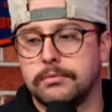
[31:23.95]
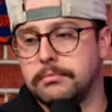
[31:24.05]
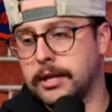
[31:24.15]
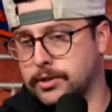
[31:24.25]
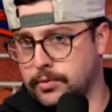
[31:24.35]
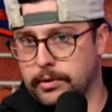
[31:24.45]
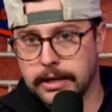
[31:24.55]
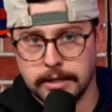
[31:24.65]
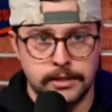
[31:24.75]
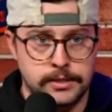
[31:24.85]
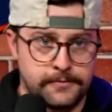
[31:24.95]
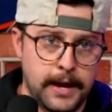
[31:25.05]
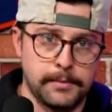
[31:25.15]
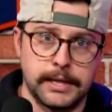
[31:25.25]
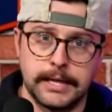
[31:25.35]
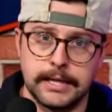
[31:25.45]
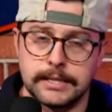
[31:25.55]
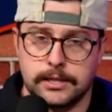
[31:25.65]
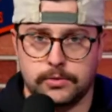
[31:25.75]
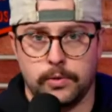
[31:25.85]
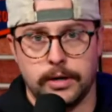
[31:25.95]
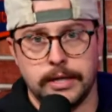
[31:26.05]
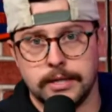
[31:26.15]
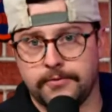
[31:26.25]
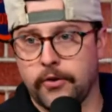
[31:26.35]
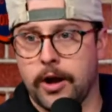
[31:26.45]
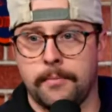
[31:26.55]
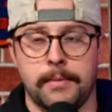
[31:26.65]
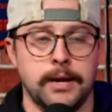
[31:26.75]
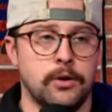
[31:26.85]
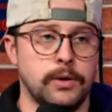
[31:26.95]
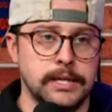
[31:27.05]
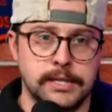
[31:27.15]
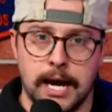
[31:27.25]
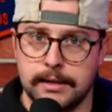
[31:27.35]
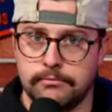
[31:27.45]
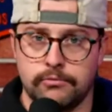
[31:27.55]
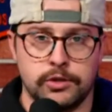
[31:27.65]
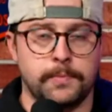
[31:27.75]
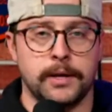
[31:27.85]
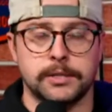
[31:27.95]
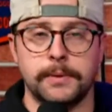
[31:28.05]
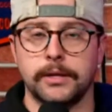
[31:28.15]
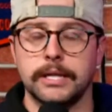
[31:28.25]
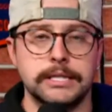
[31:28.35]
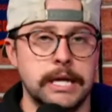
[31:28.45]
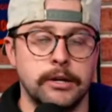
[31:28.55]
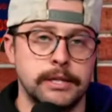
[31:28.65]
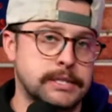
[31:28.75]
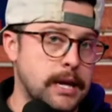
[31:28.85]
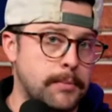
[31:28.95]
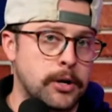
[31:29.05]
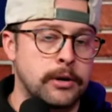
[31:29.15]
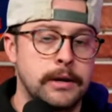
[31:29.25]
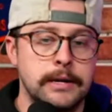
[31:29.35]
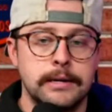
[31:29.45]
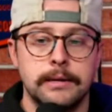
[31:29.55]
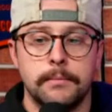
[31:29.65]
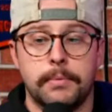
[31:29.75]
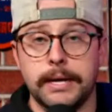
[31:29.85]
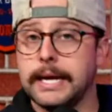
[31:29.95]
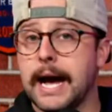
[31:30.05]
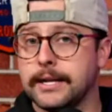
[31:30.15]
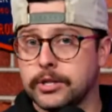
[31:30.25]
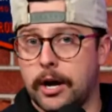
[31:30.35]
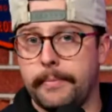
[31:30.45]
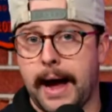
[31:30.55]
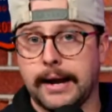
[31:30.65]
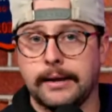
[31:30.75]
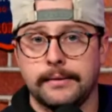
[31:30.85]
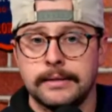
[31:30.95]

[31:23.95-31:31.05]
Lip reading: That's where his family is. It's where he's from. I know he's got responsibilities there in the summer, but he has gone back.